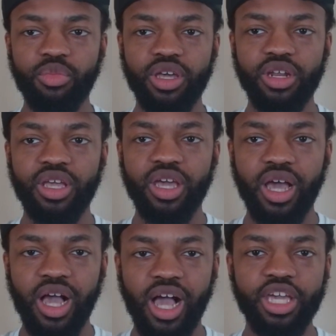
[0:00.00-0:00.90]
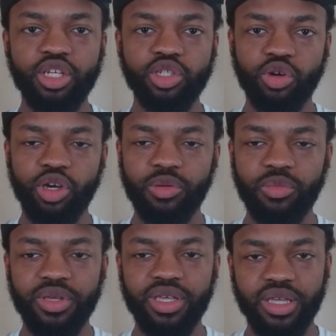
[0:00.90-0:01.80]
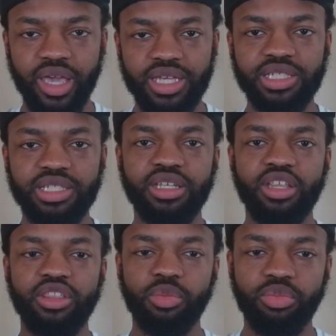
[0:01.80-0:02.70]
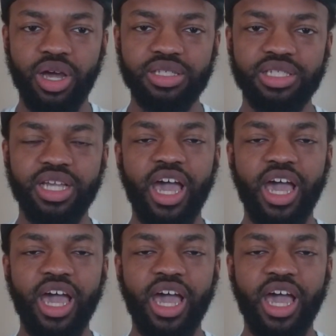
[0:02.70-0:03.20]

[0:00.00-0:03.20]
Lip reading: But I enjoy being excellent in the process.